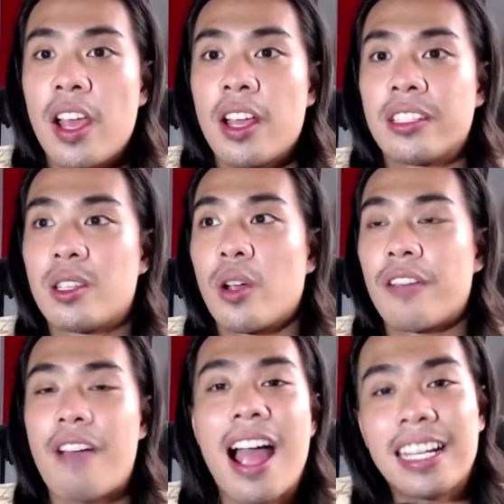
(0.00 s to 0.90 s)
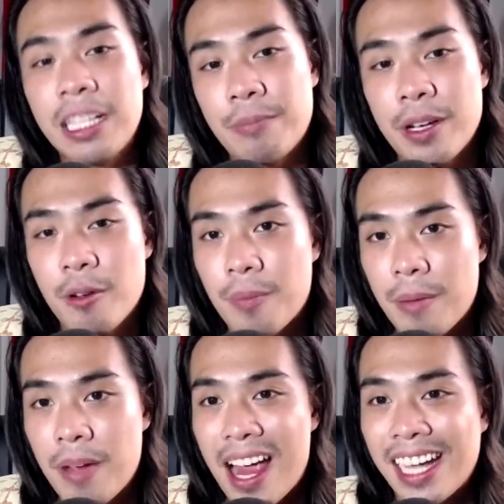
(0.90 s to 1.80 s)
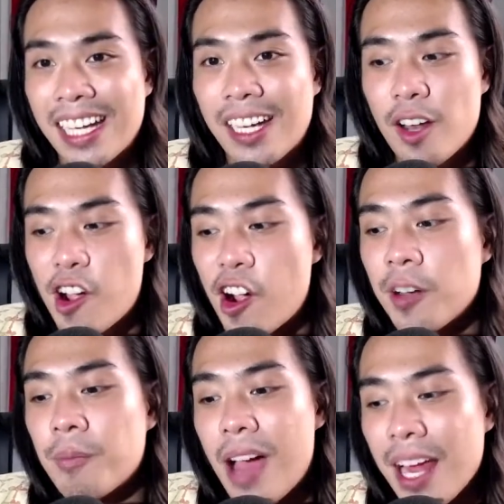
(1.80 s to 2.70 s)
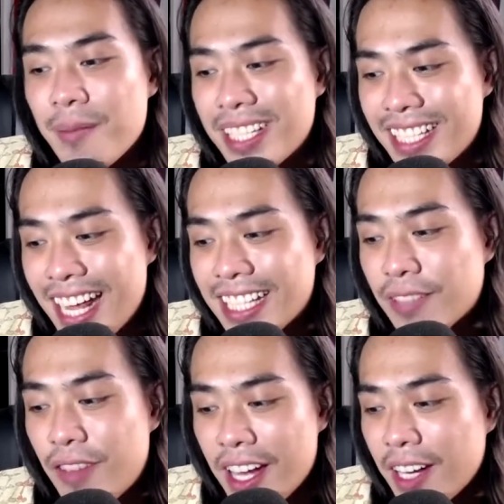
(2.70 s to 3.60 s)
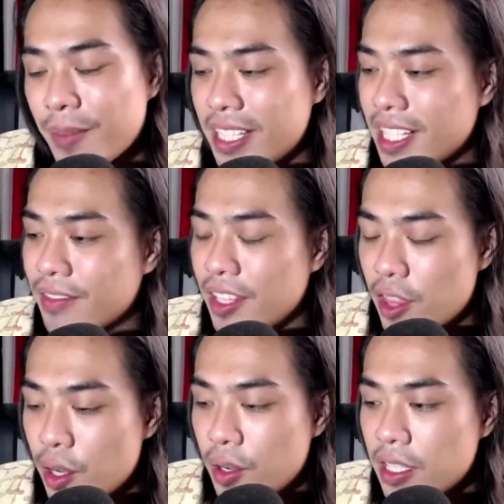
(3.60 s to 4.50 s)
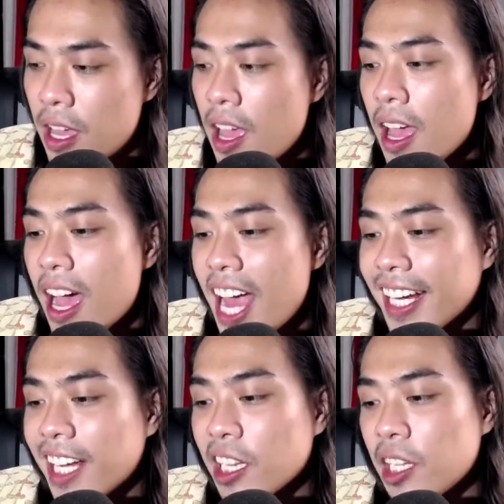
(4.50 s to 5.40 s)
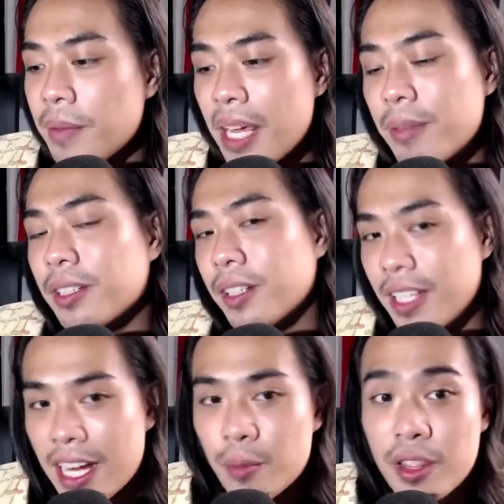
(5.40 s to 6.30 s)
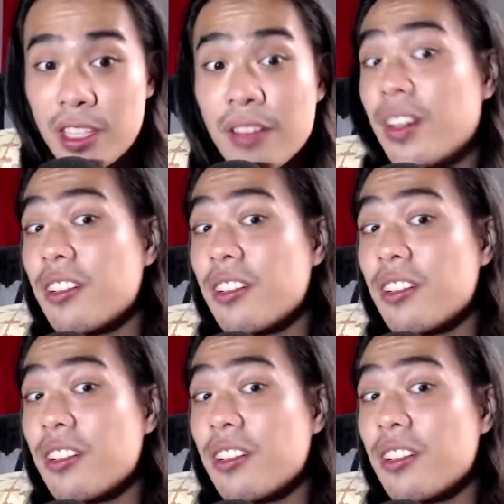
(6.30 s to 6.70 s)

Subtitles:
So if I keep an open mind on my mistakes, finding myself in those, I get to be able to connect with different